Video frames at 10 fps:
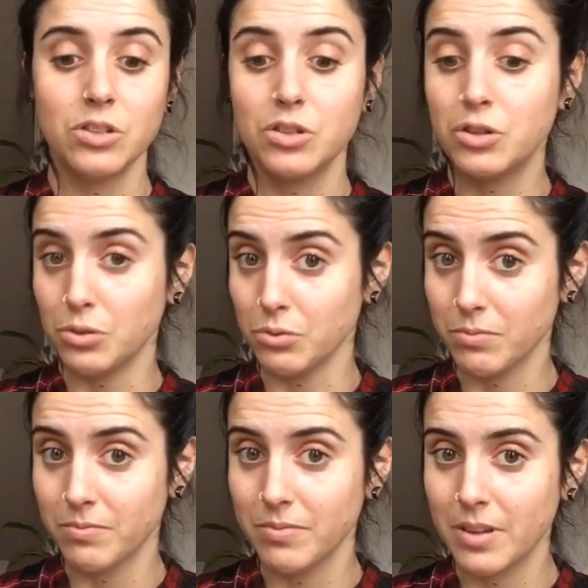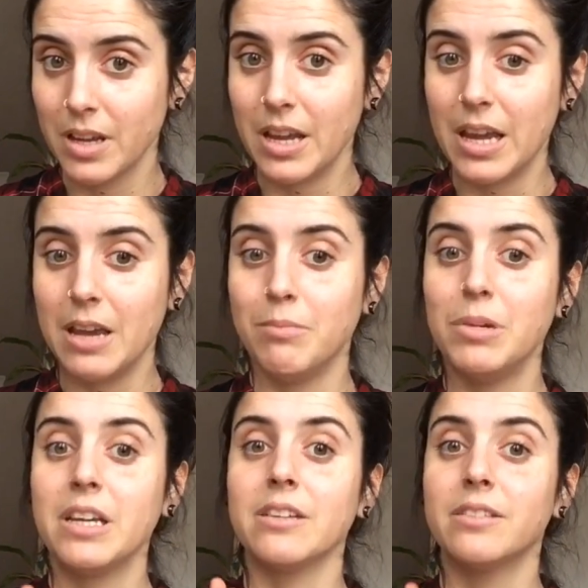2, it
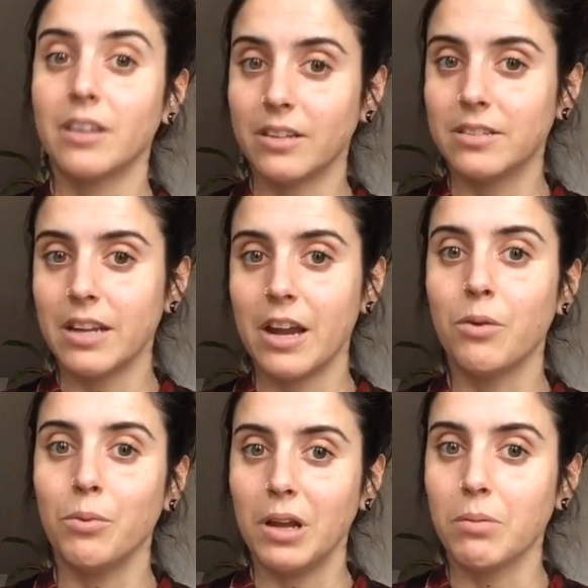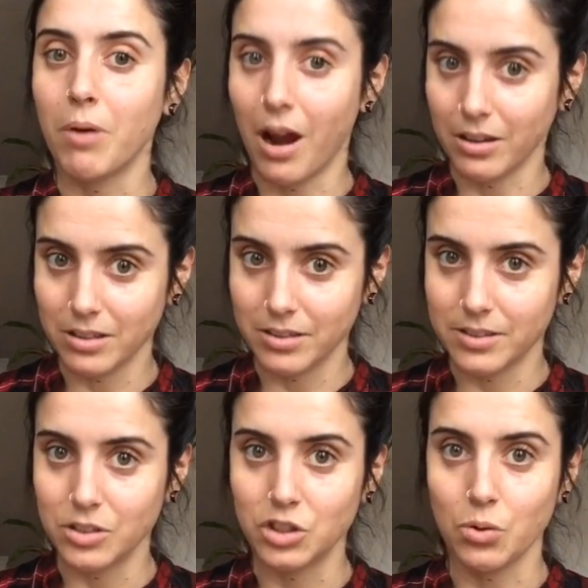being a 6-day-a-week
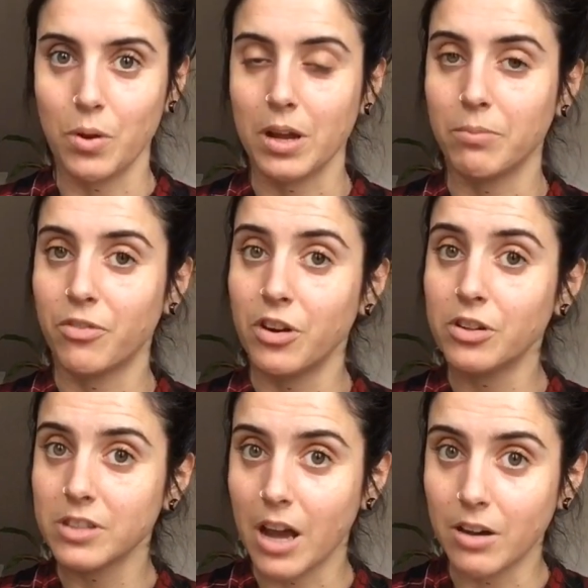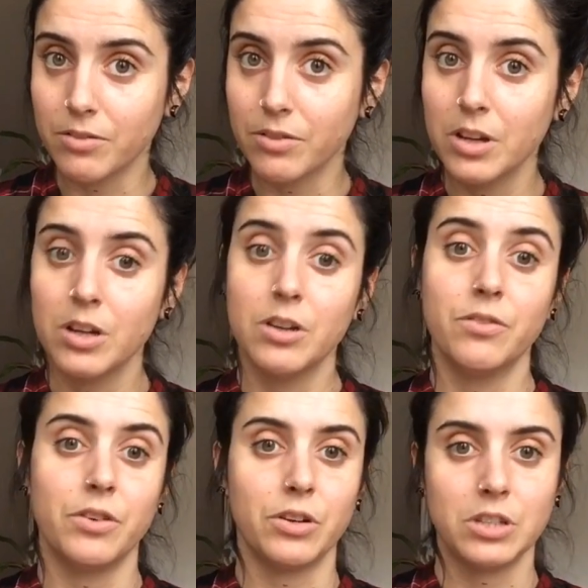practice, showing up for yourself,
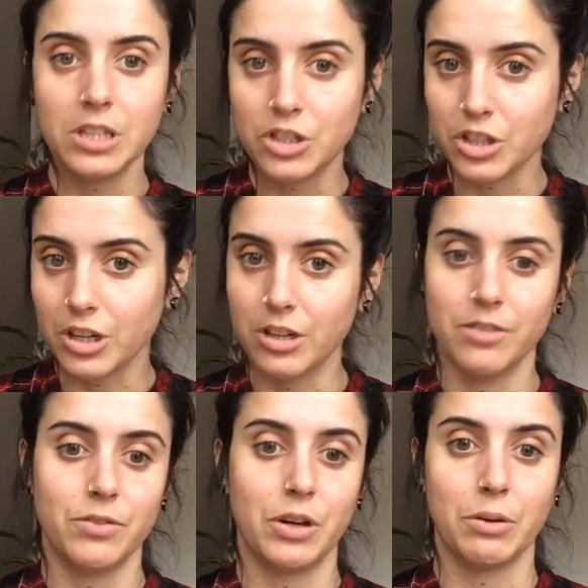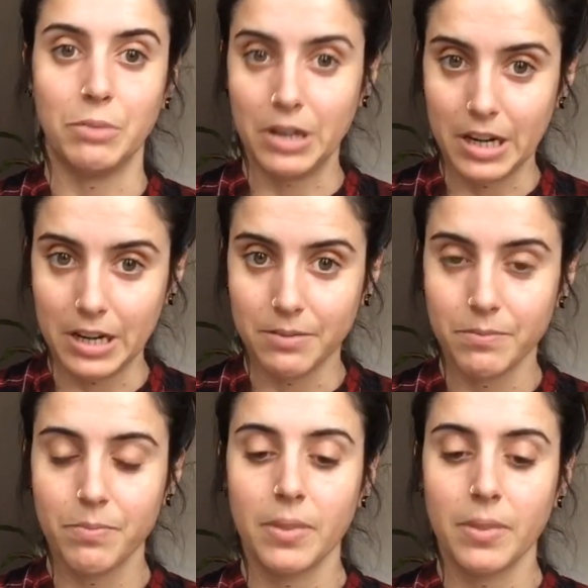for your teacher, for your community.